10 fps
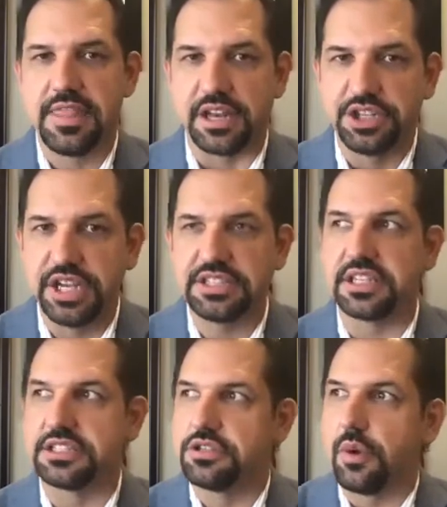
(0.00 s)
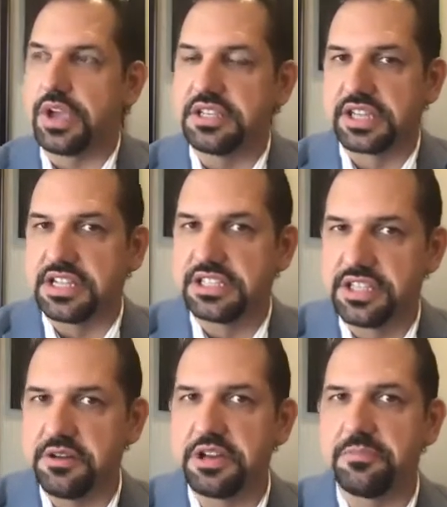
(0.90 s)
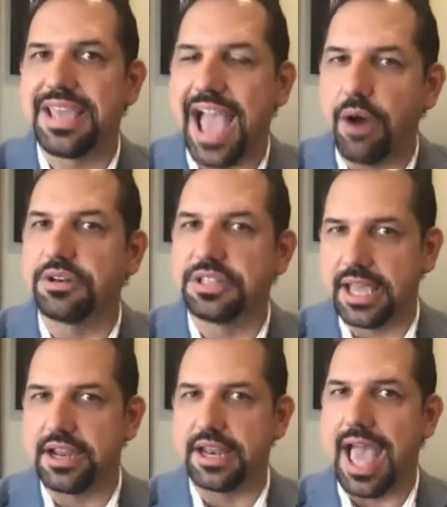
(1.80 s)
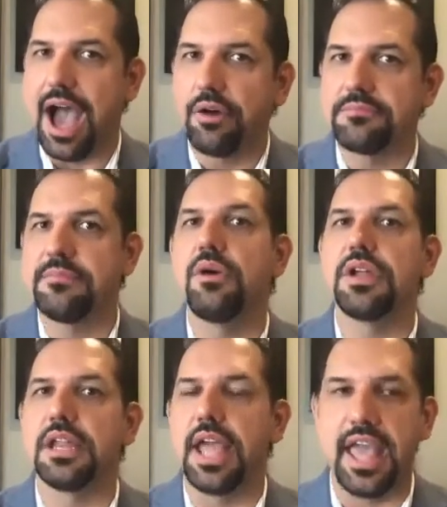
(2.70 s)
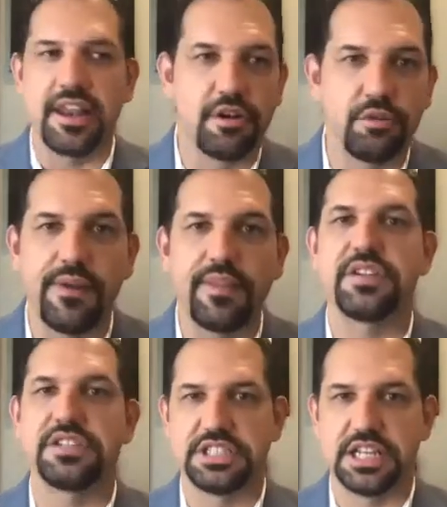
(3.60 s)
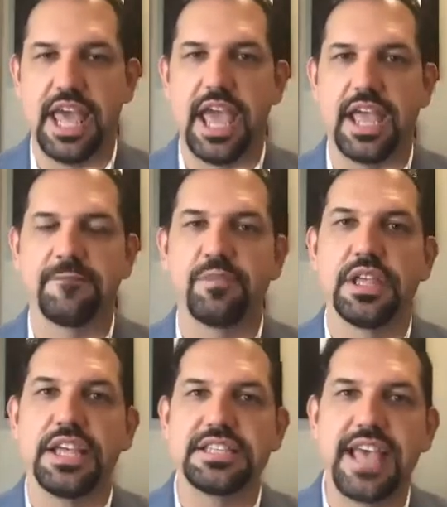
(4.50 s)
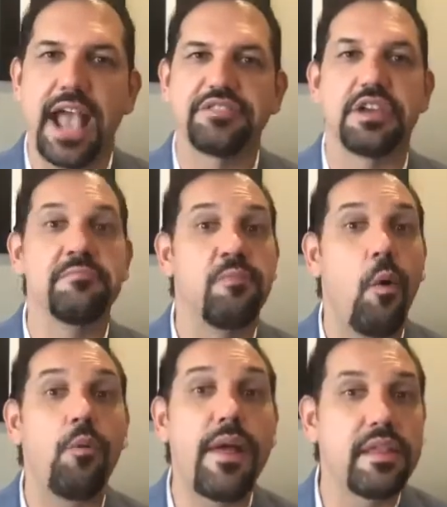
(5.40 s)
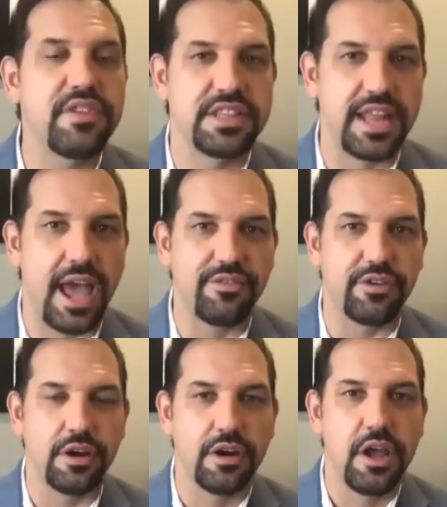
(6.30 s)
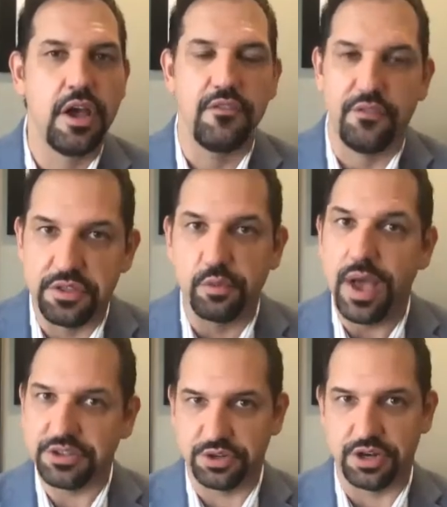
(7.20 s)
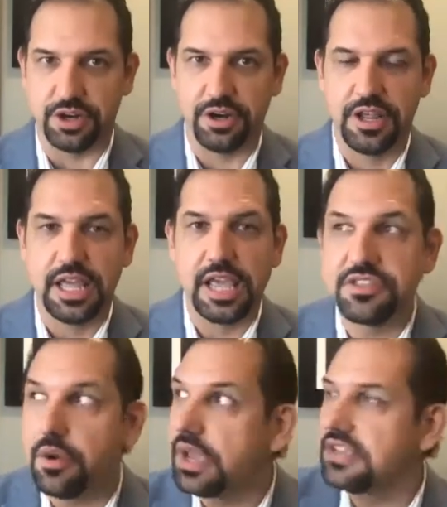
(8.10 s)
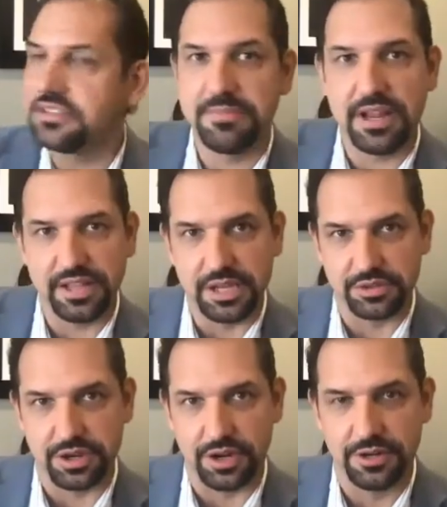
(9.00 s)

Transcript: Jesus, though he's considered to be outdated, outmoded, and irrelevant to today, is actually more relevant than ever for the Westerner, even though he's a Middle Easterner.